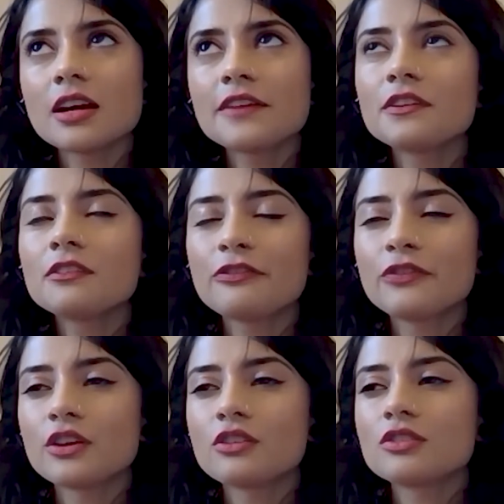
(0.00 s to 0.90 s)
I think
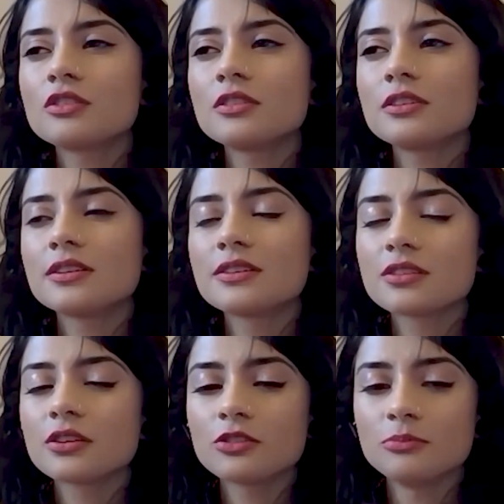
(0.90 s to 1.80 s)
fear
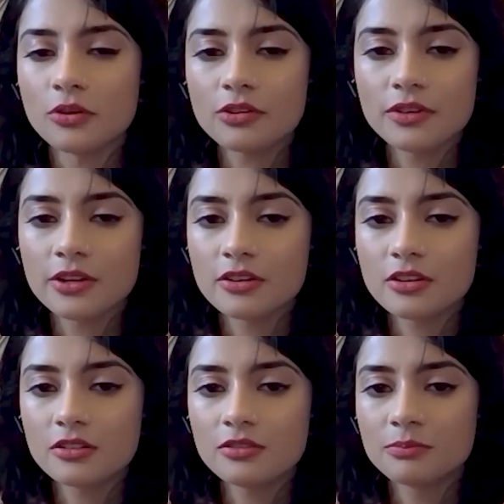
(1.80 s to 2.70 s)
is a good
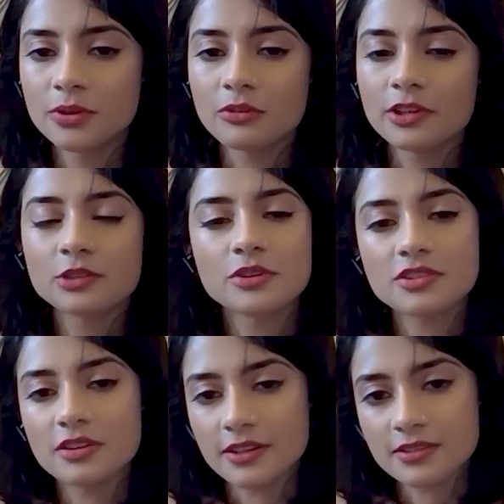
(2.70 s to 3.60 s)
motivator, but only to a
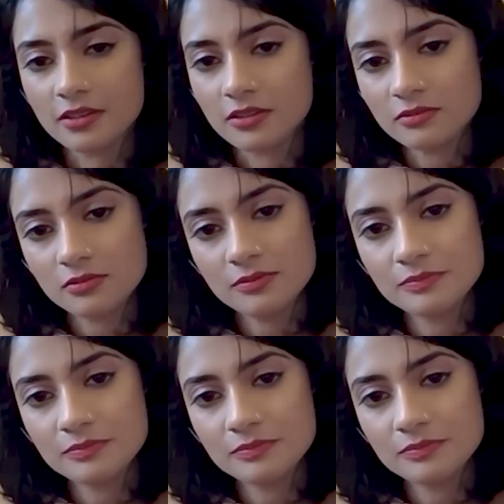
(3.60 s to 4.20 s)
certain extent.